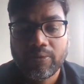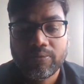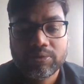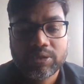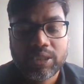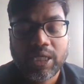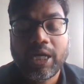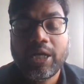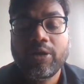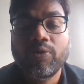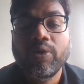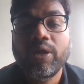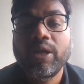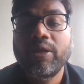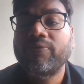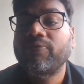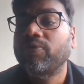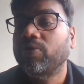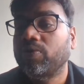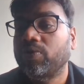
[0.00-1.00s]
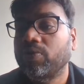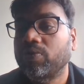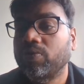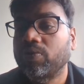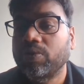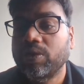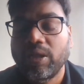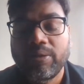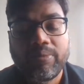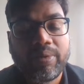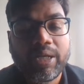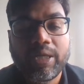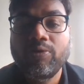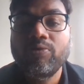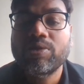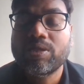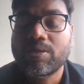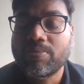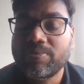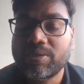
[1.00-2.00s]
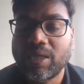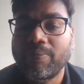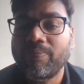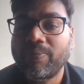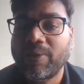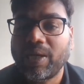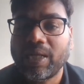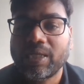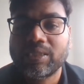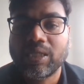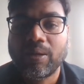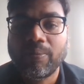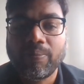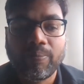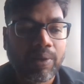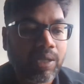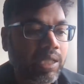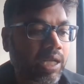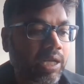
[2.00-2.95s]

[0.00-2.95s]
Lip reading: select query for to, they will give you some sample example.